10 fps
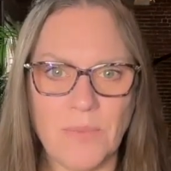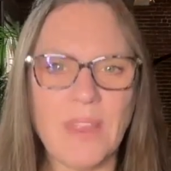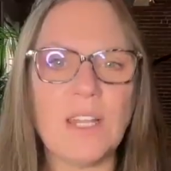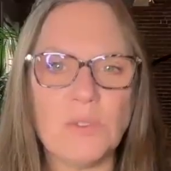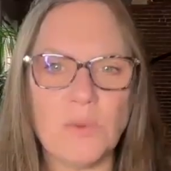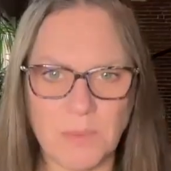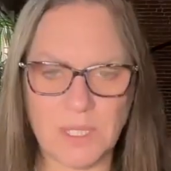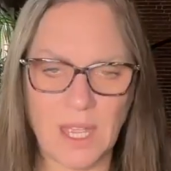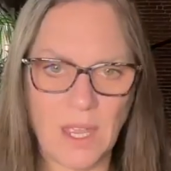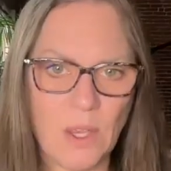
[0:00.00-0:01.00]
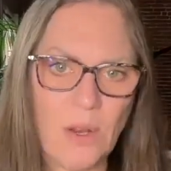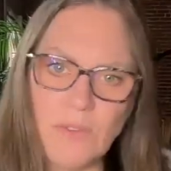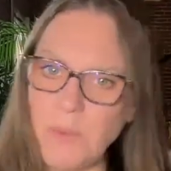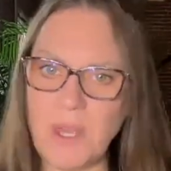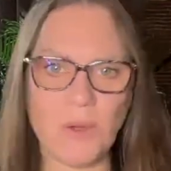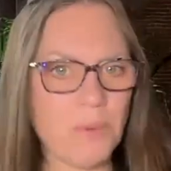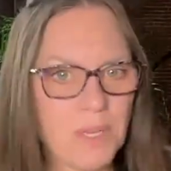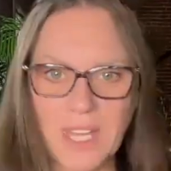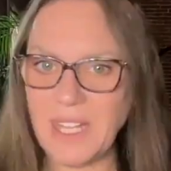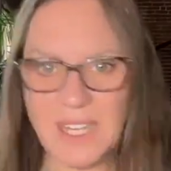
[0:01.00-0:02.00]
That's what I'm saying. You don't have to be out in a
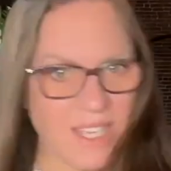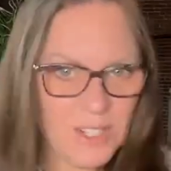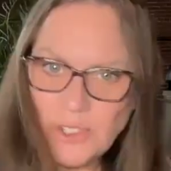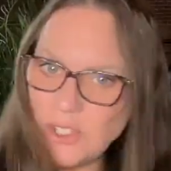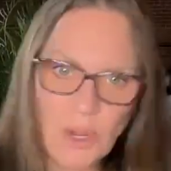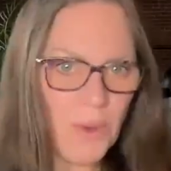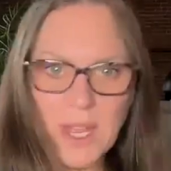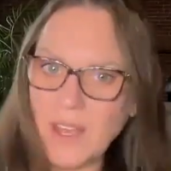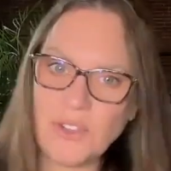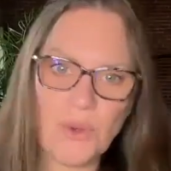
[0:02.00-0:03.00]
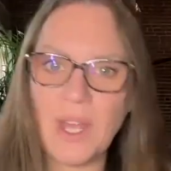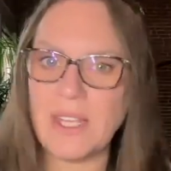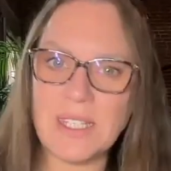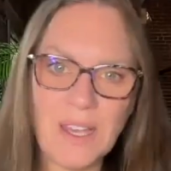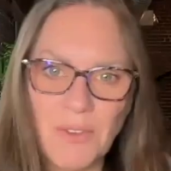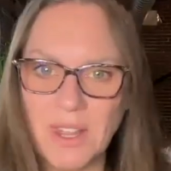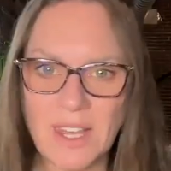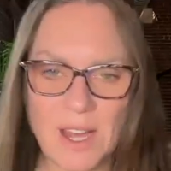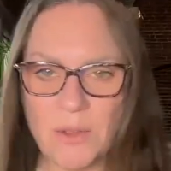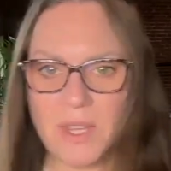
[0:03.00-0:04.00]
bikini and showing it, showcasing
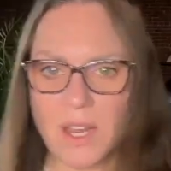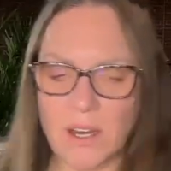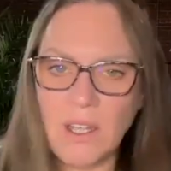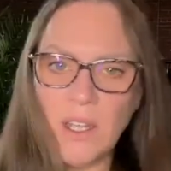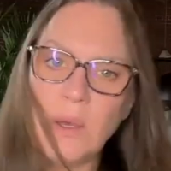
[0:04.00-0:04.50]
everything out there,